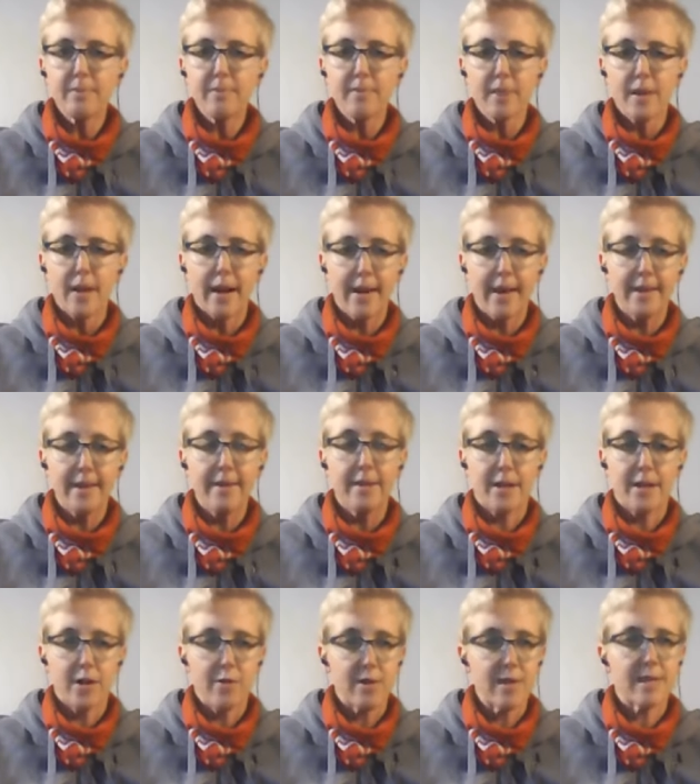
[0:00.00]
and
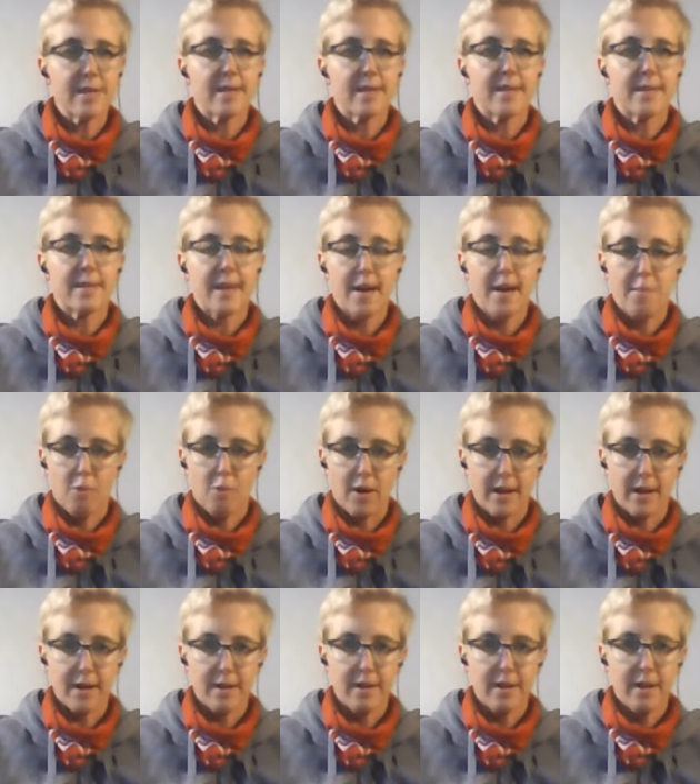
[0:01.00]
there is
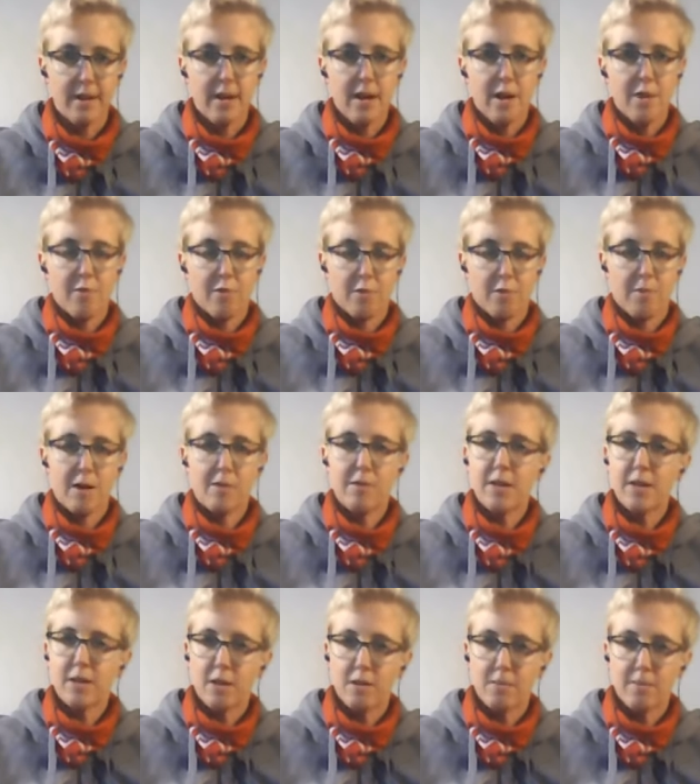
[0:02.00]
someone from our
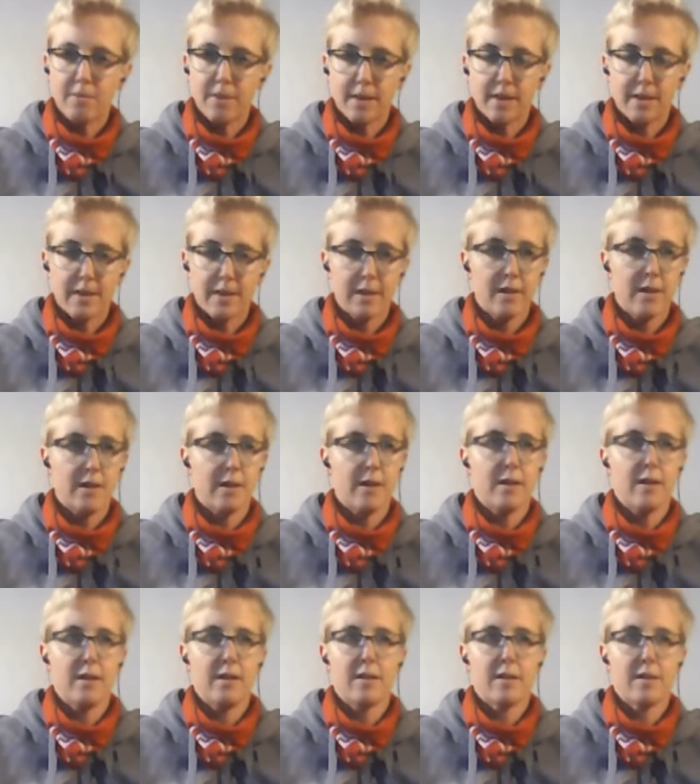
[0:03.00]
company,
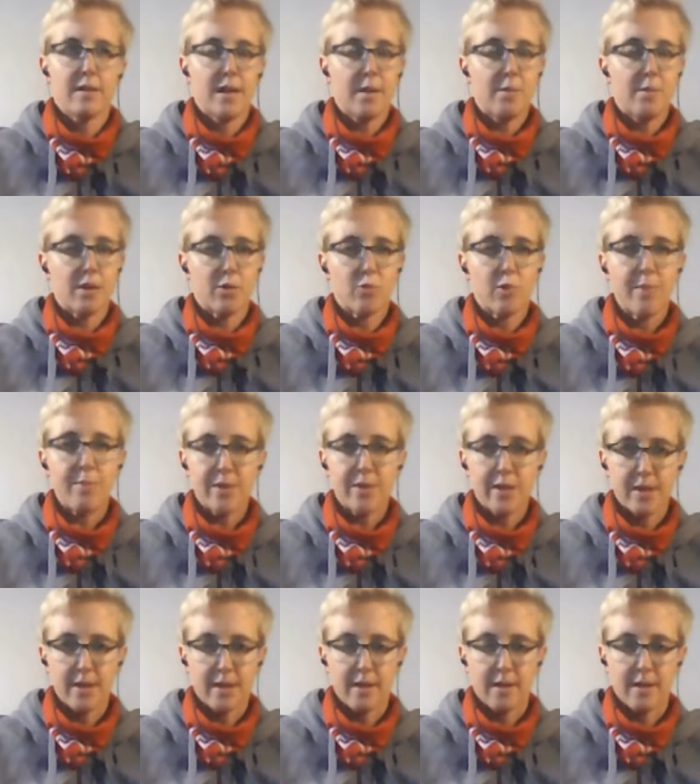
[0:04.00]
uh, someone
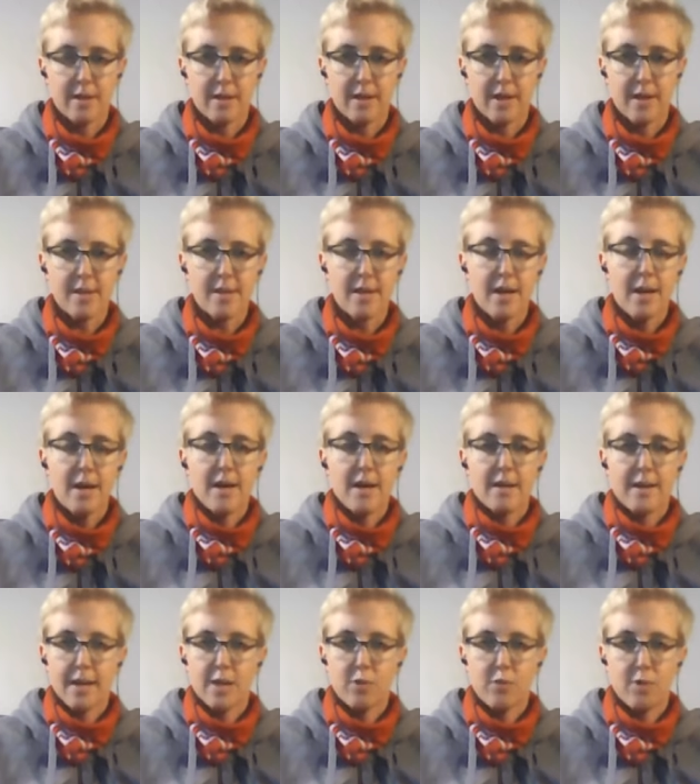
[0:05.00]
representing us
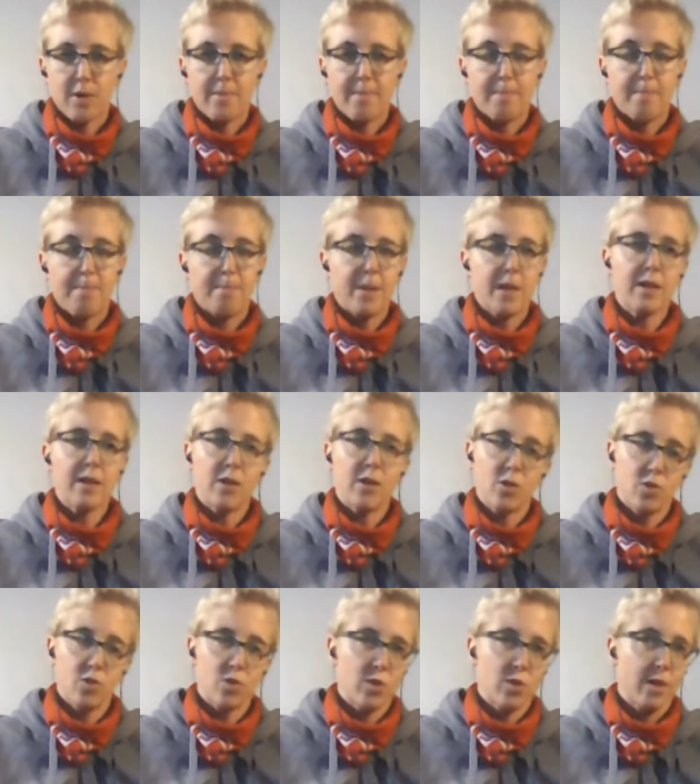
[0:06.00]
that will pick you
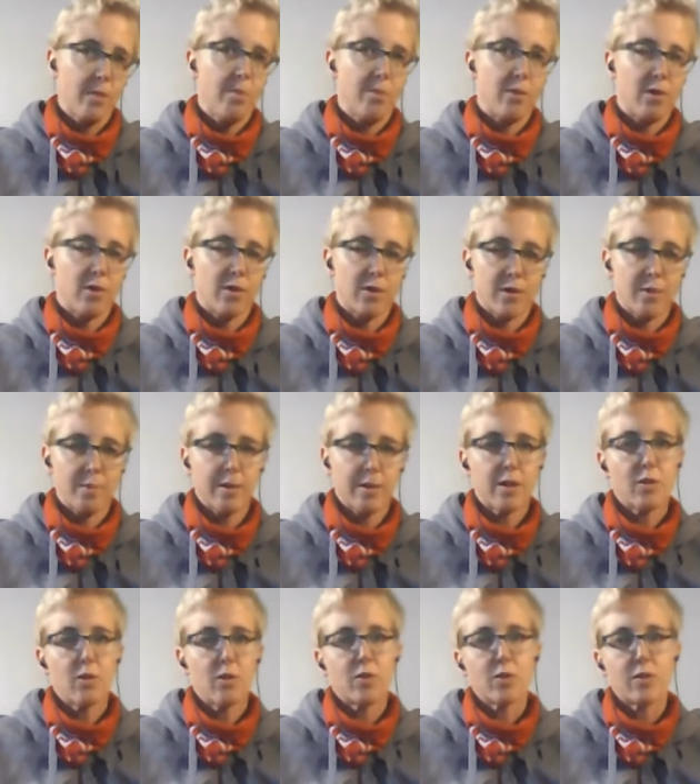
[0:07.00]
to the port,
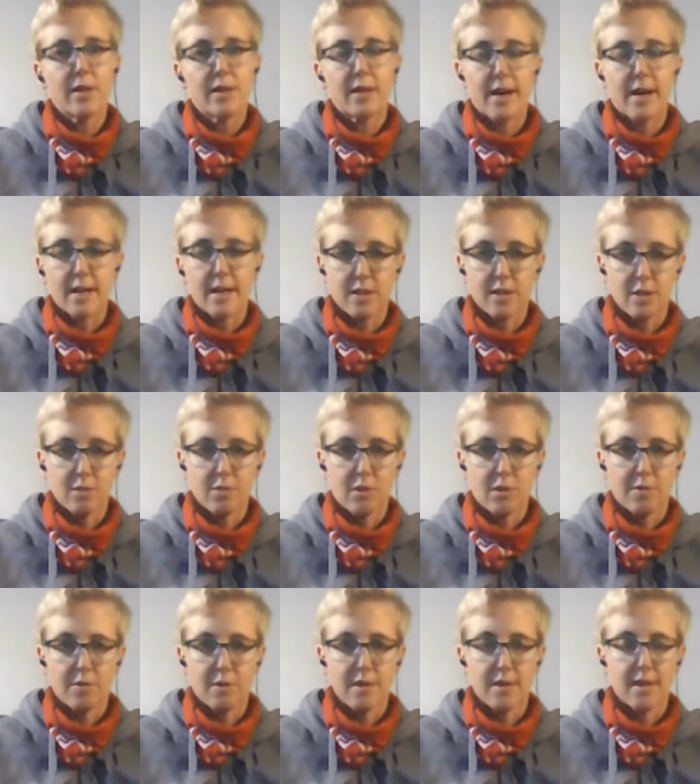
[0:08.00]
pick you to the custom
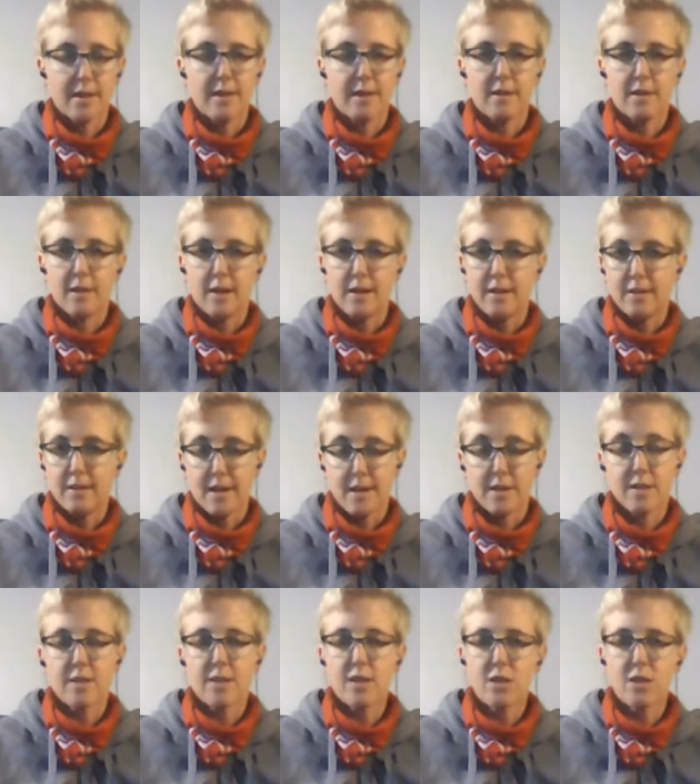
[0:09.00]
office, and, and
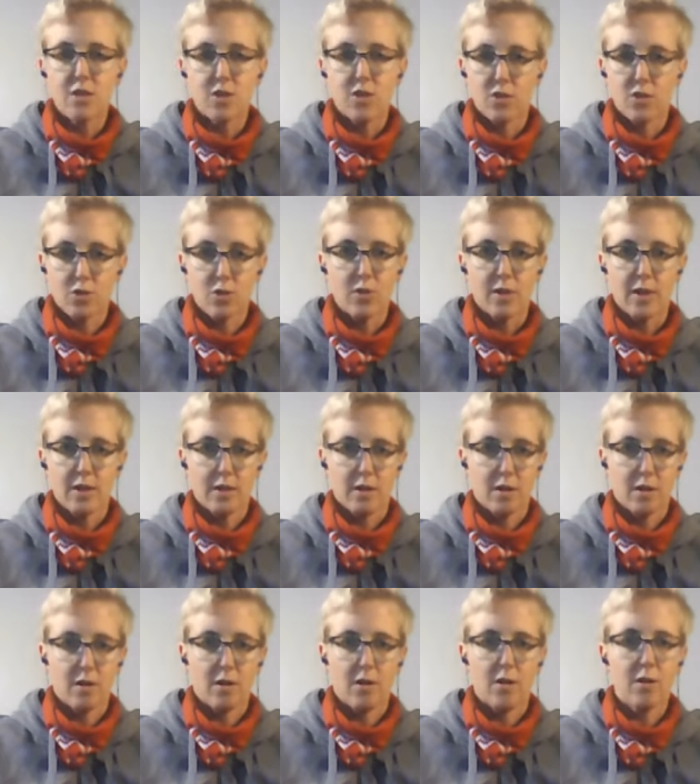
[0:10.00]
assist you in
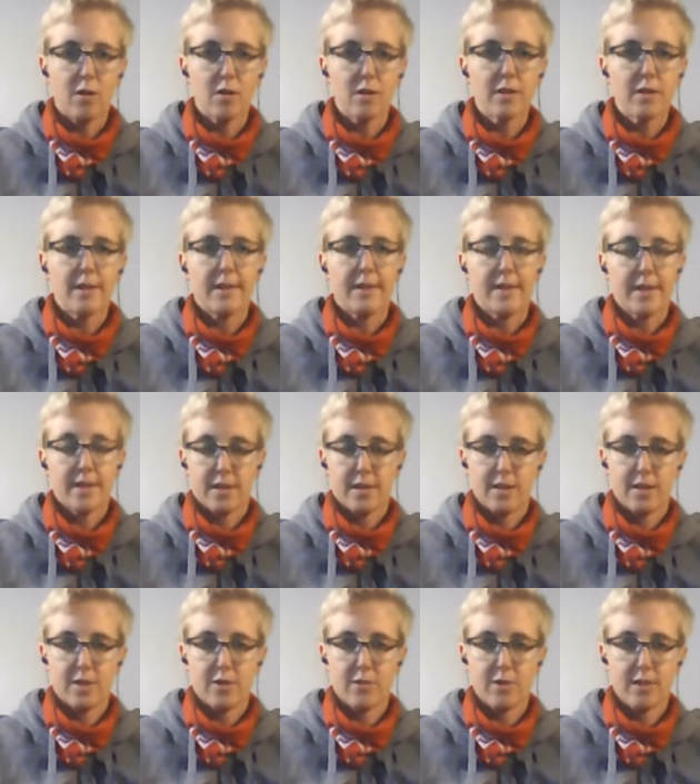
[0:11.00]
all the
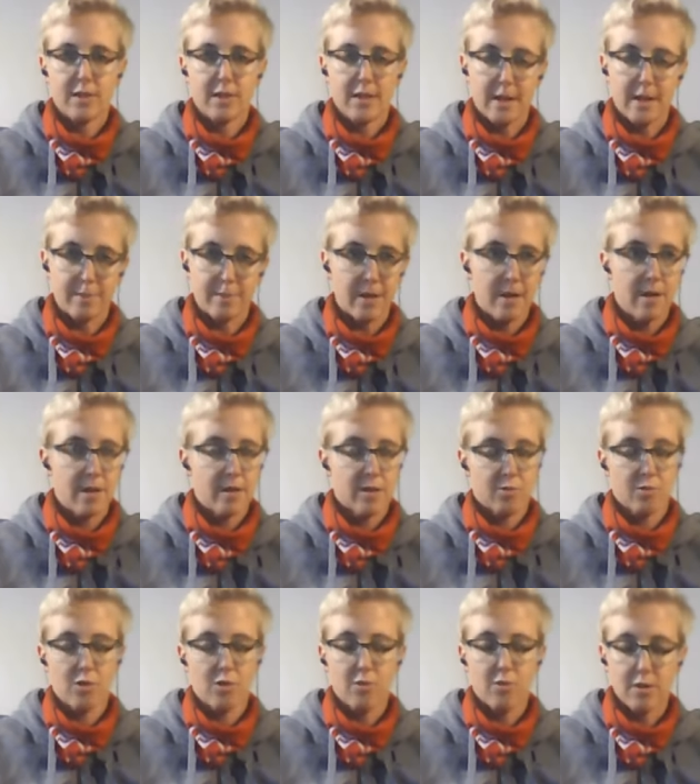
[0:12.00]
necessary steps. So
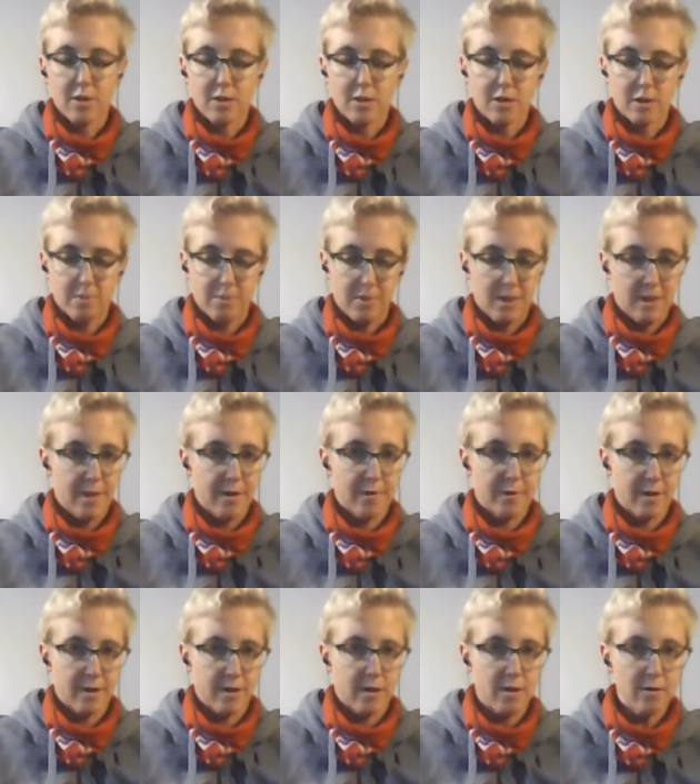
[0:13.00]
you will not be
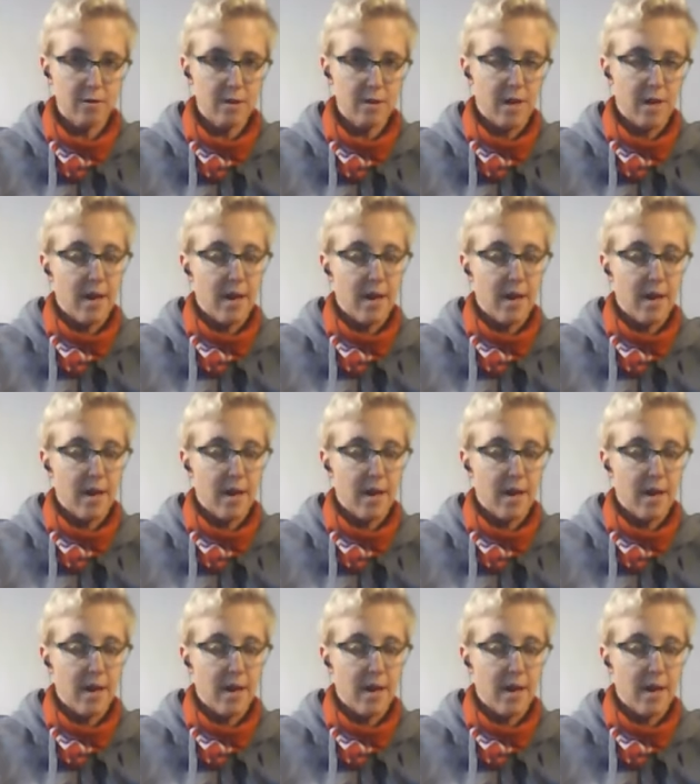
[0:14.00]
left alone,